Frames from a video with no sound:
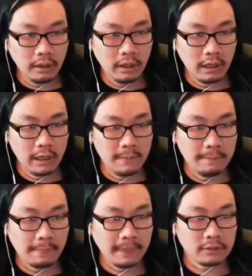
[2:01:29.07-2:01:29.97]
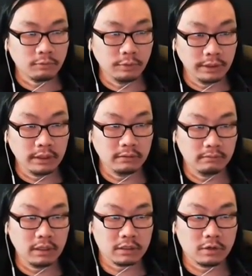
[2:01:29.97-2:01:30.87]
Um, it's really
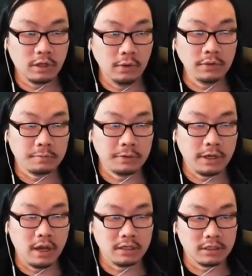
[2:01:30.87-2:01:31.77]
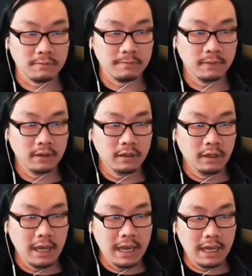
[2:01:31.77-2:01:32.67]
it's it was pretty awesome,
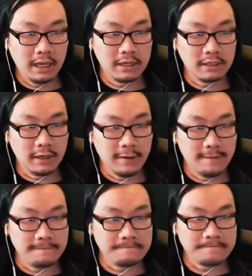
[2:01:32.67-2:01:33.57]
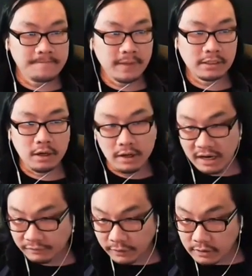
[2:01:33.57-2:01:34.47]
and um, it's on
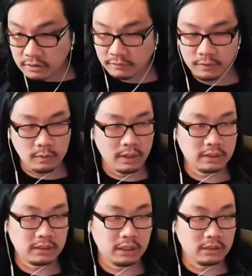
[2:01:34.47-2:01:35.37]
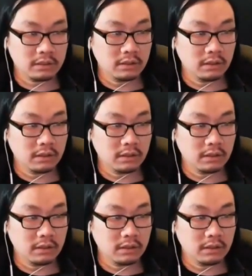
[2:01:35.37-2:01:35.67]
Netflix if you want to see it.